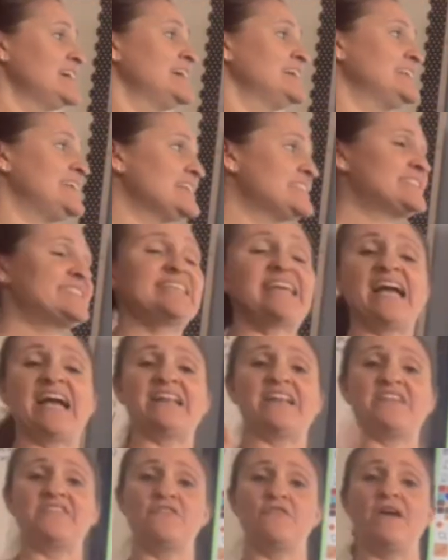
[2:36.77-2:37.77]
Let's say I
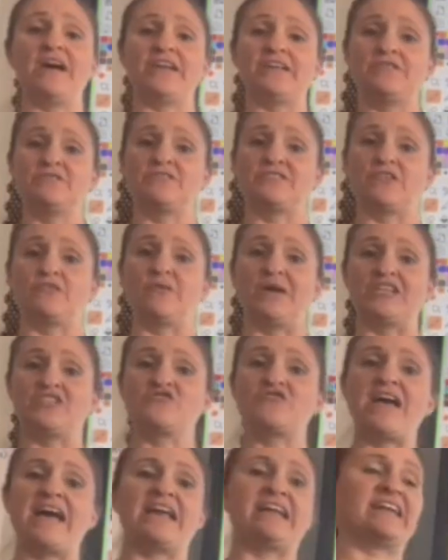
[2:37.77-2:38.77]
didn't know how to use a
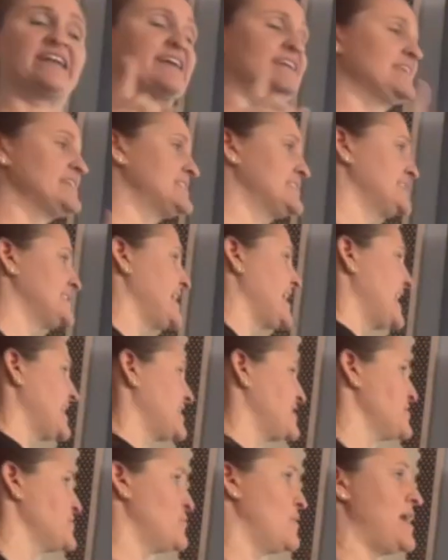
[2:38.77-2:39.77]
quadratic. Let's say I
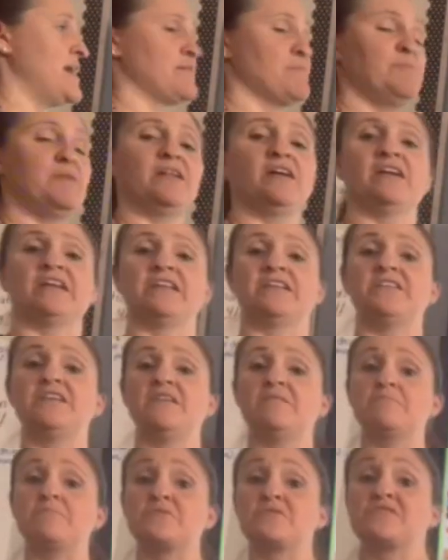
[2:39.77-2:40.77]
didn't know how to plug in
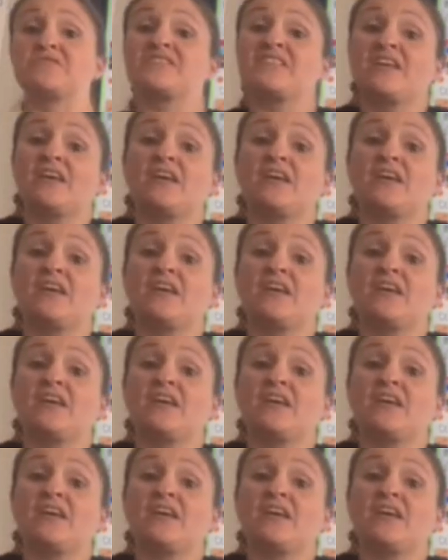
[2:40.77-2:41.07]
numbers.